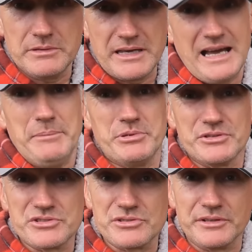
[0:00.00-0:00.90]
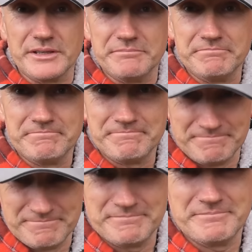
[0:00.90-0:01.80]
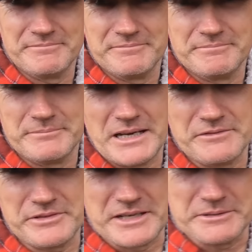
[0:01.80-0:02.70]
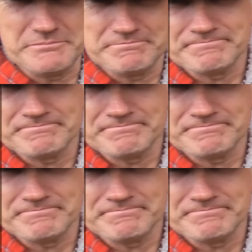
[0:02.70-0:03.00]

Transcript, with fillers: it happens, doesn't it? Bye for now.